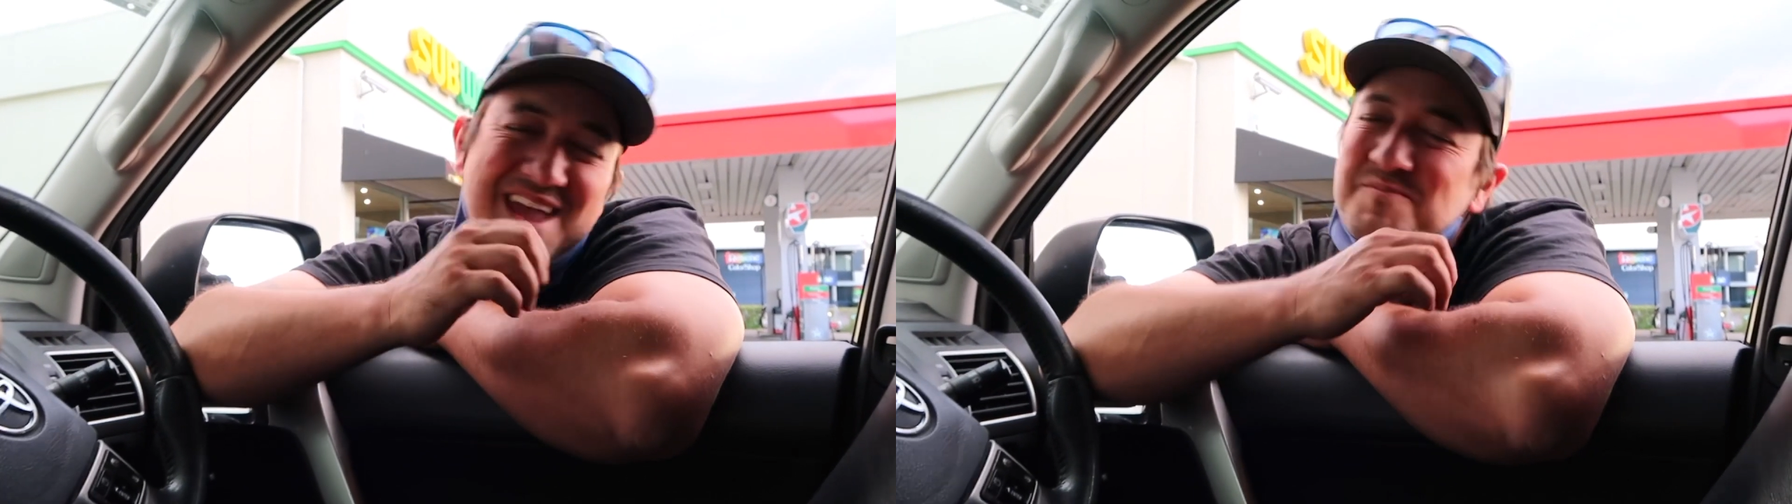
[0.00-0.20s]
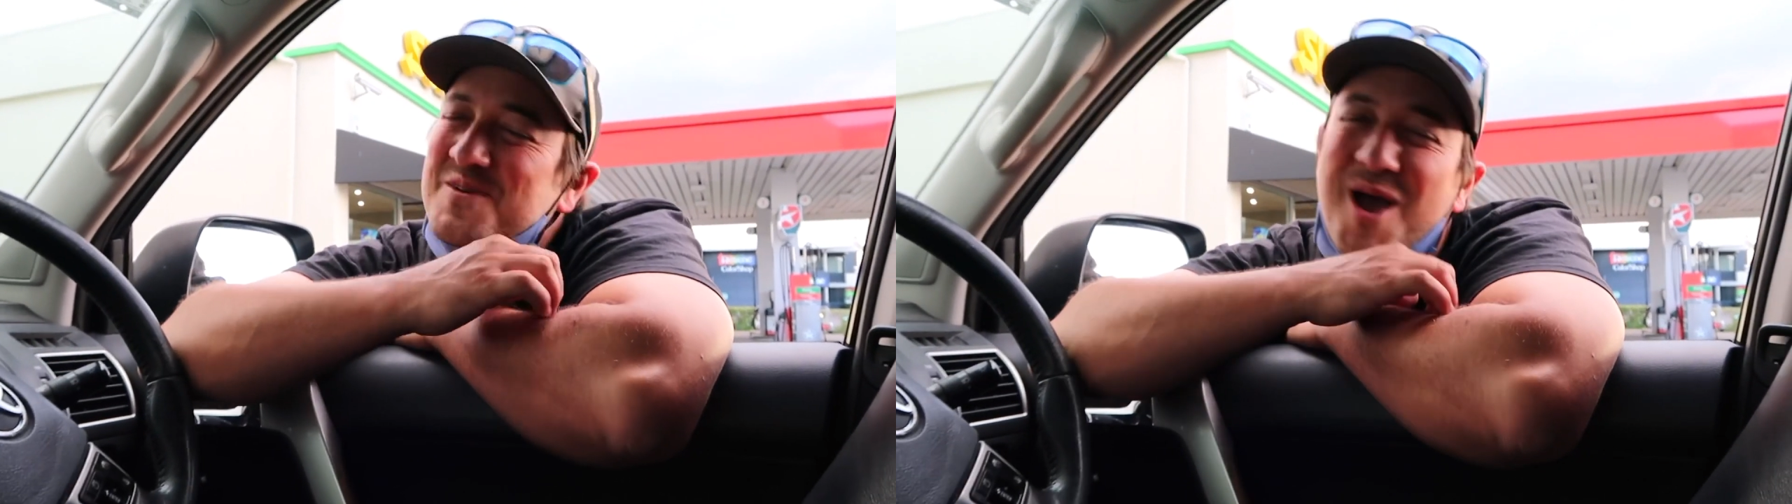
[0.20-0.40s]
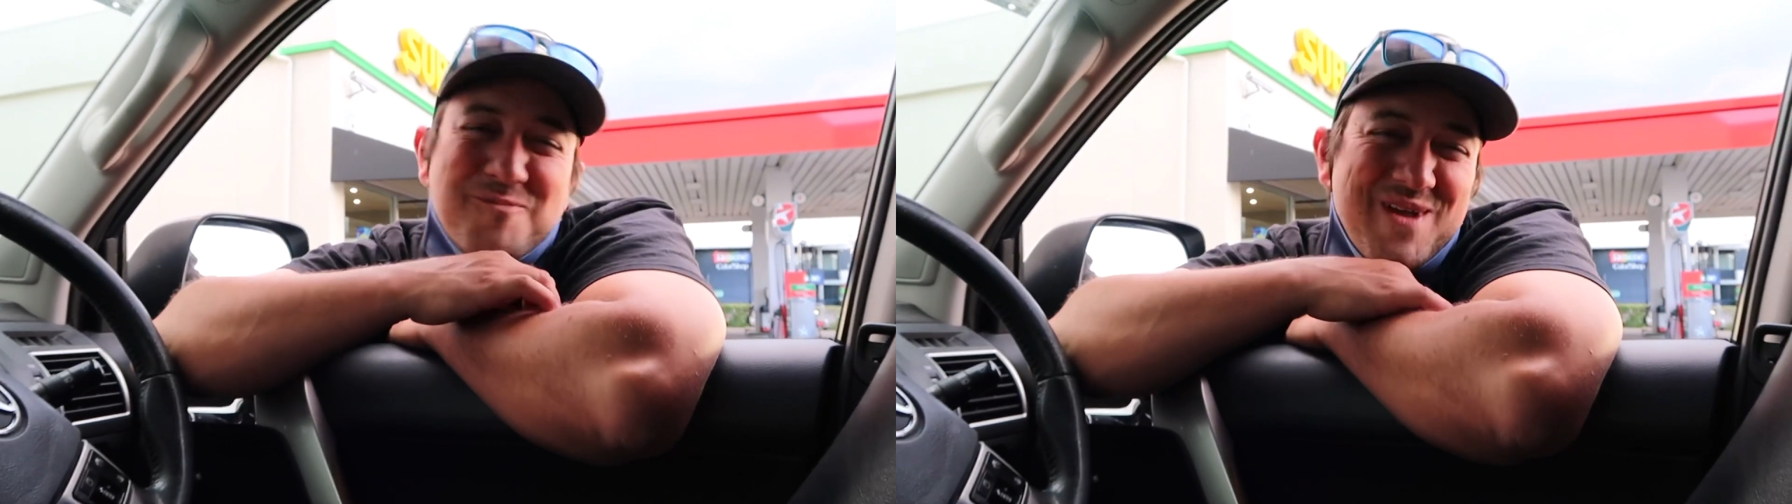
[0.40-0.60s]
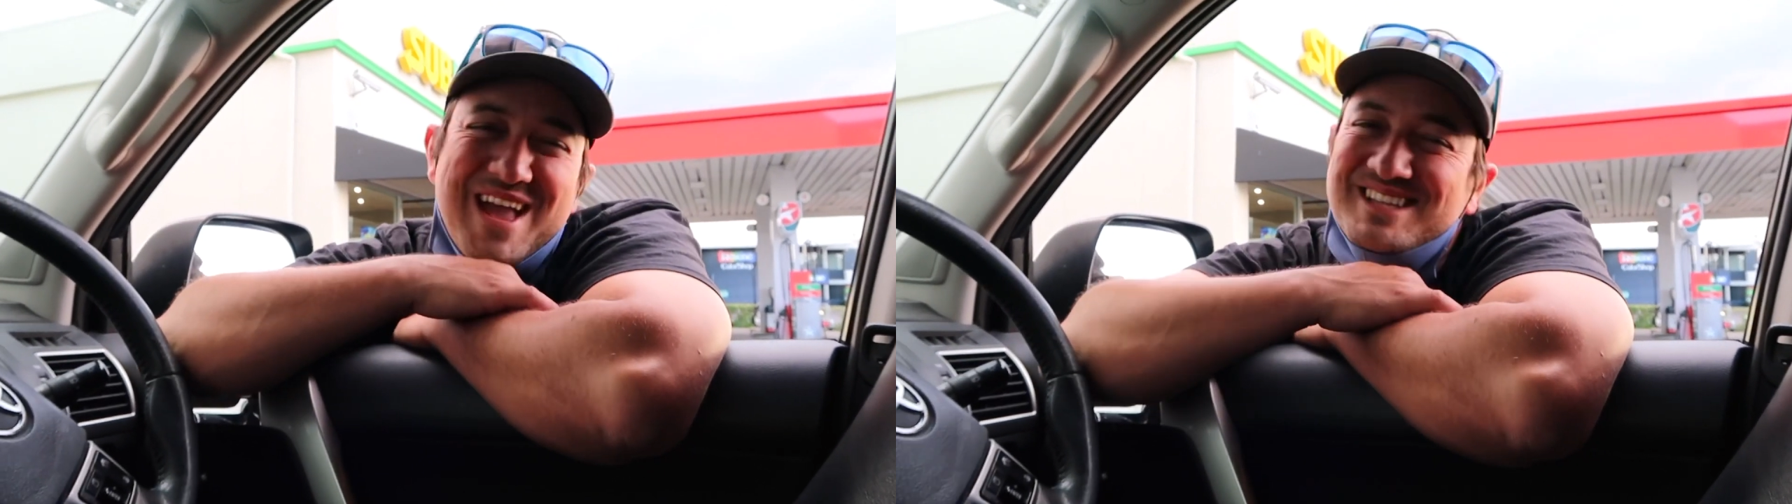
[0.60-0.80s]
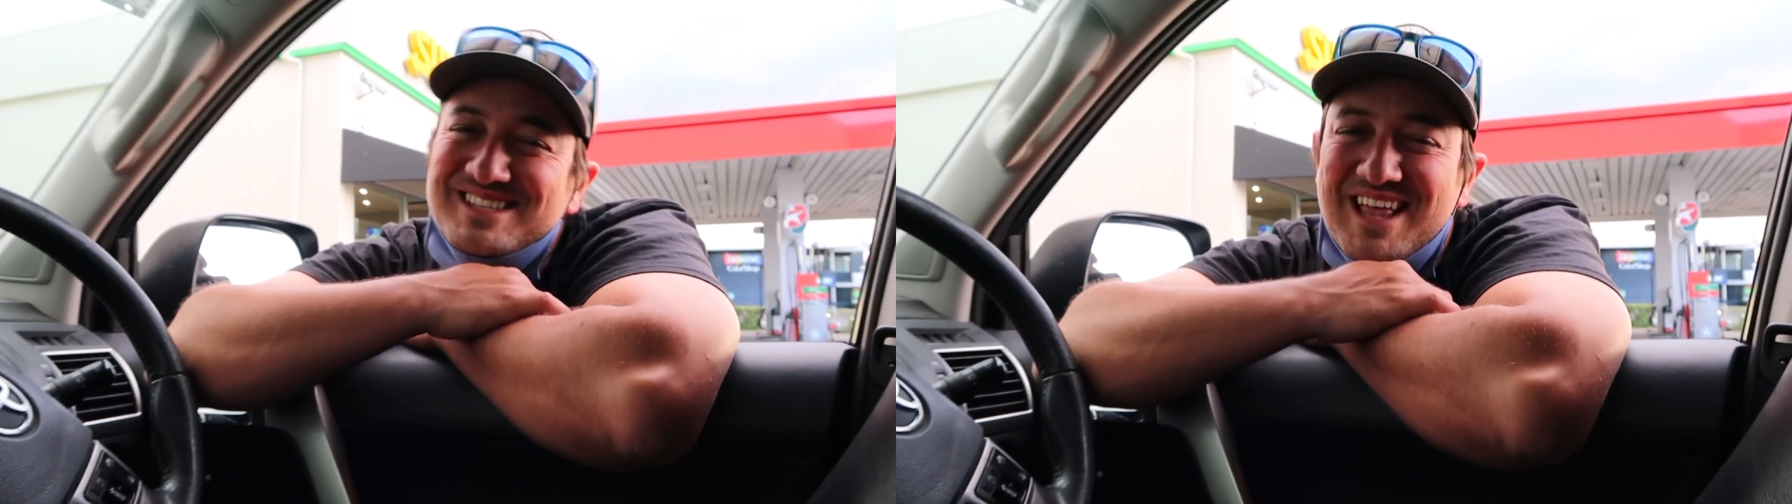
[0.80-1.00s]
Hit me up,
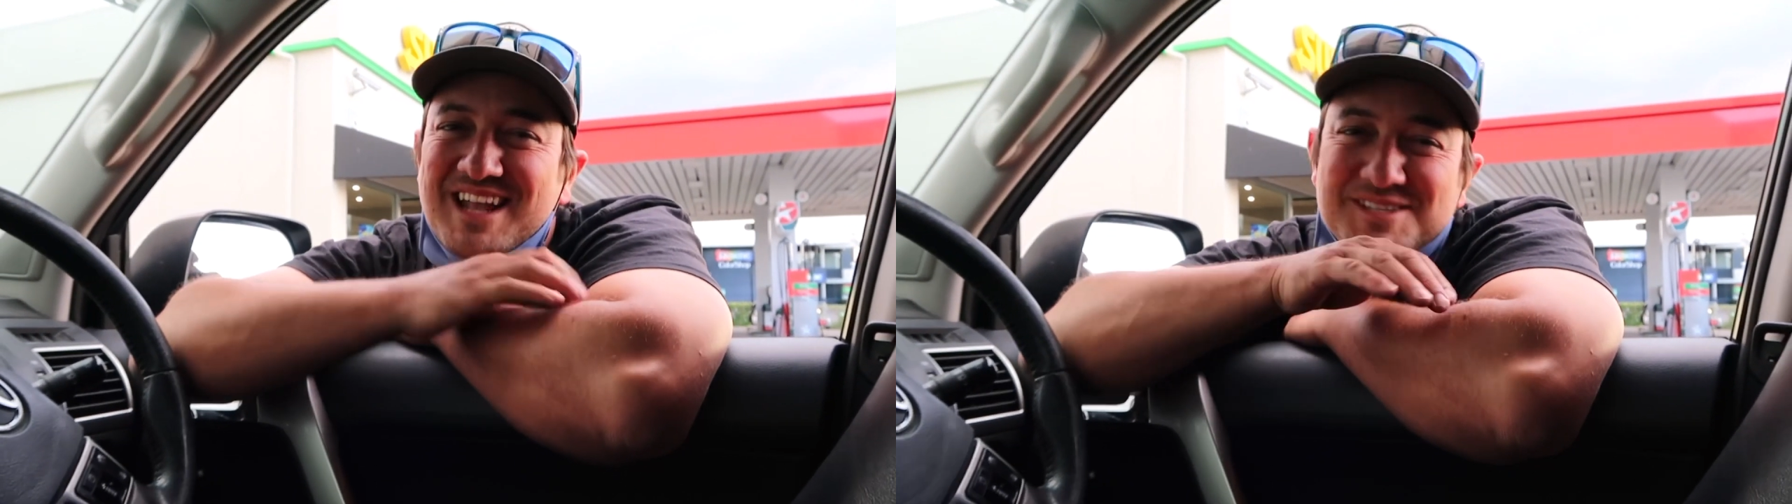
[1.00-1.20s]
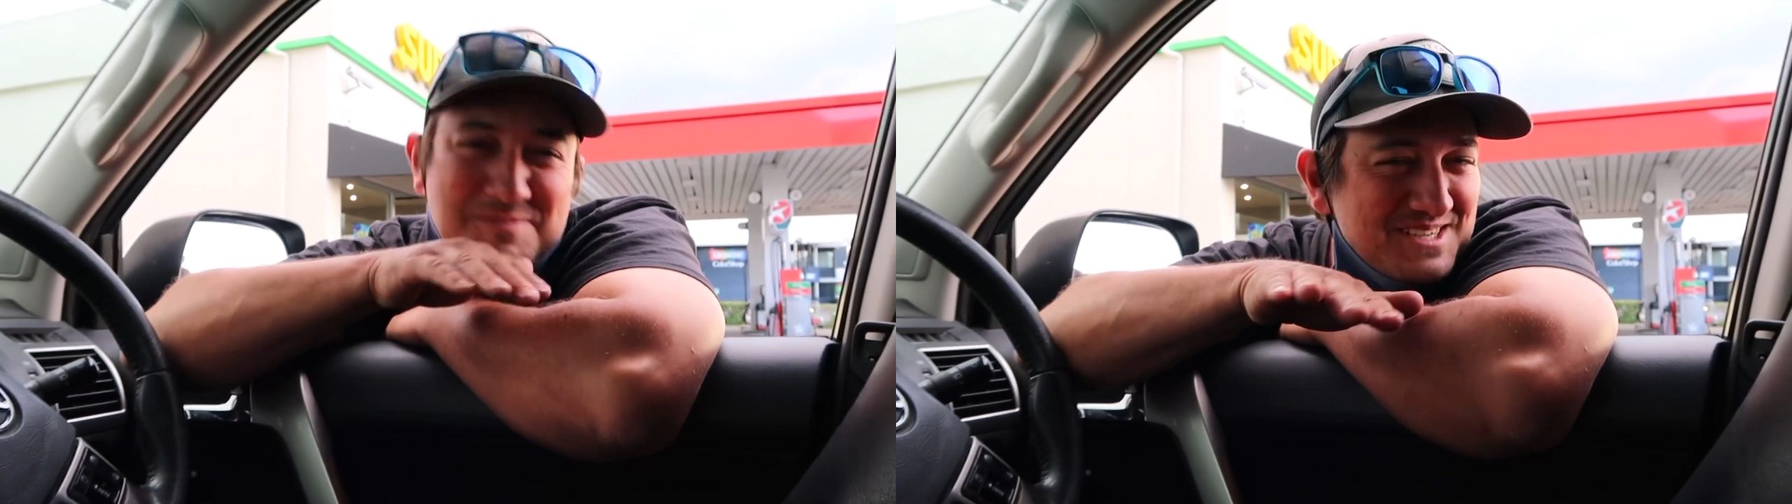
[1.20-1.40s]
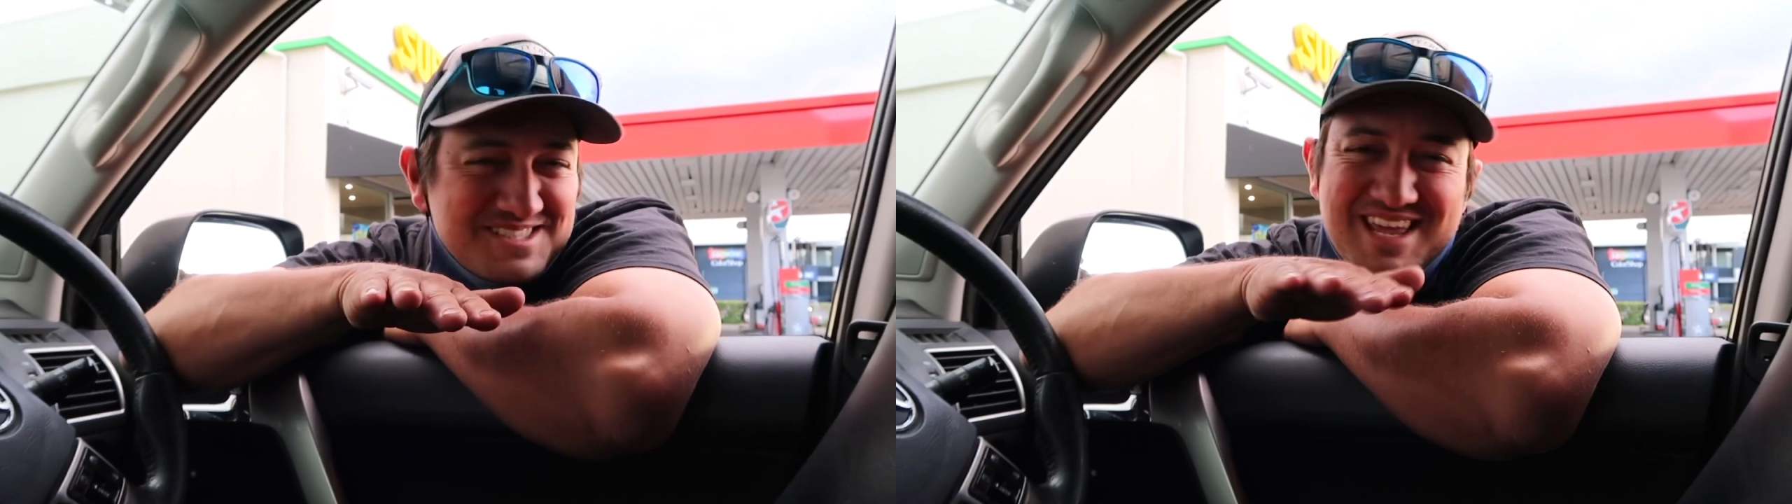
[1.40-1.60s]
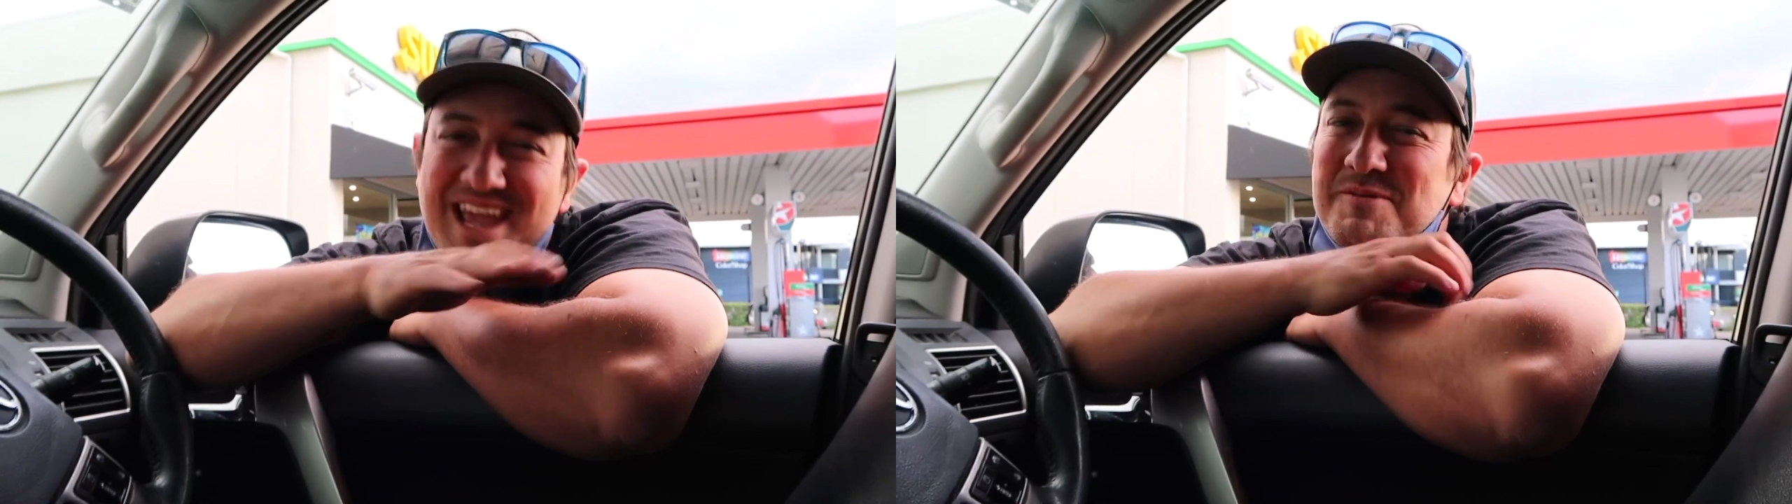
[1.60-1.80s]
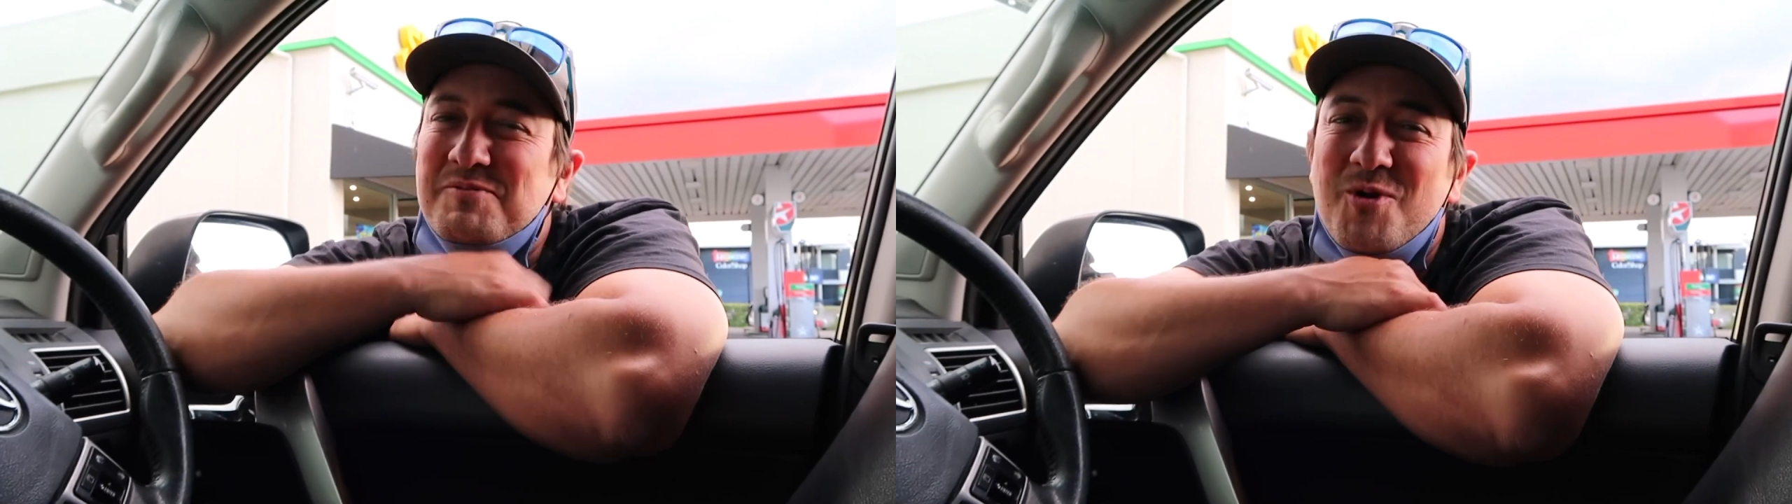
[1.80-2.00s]
man. Slam to my
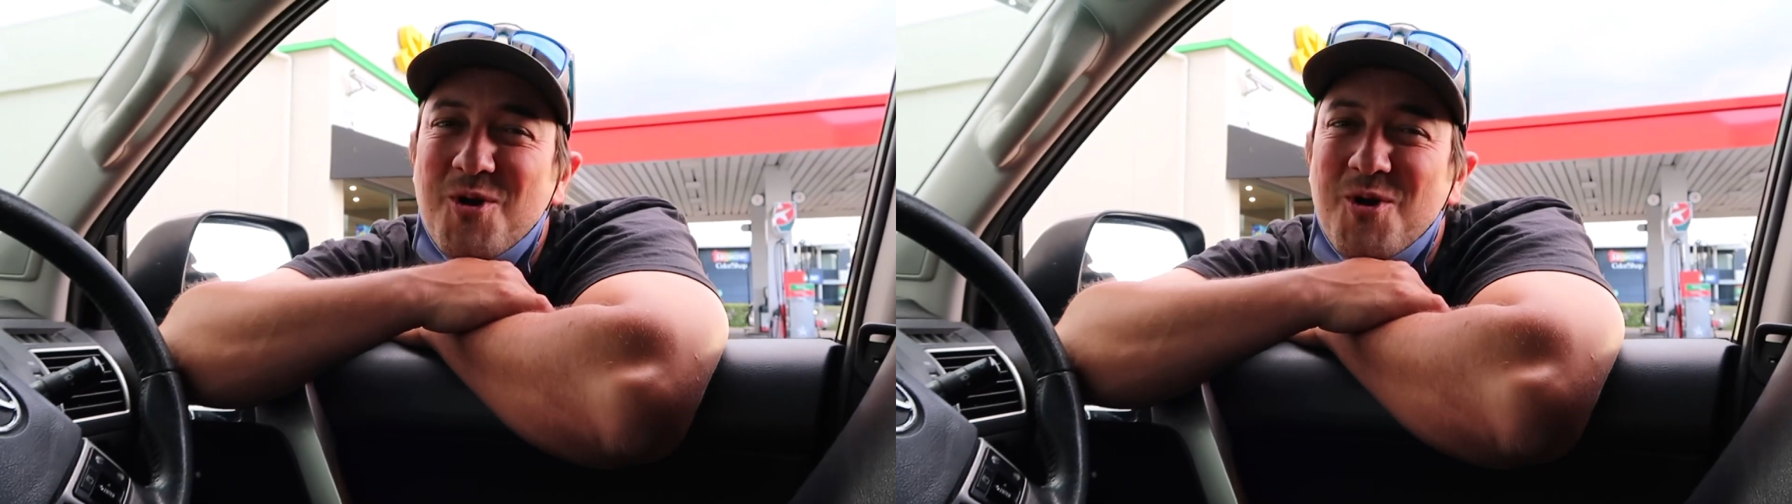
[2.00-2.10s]
DMs,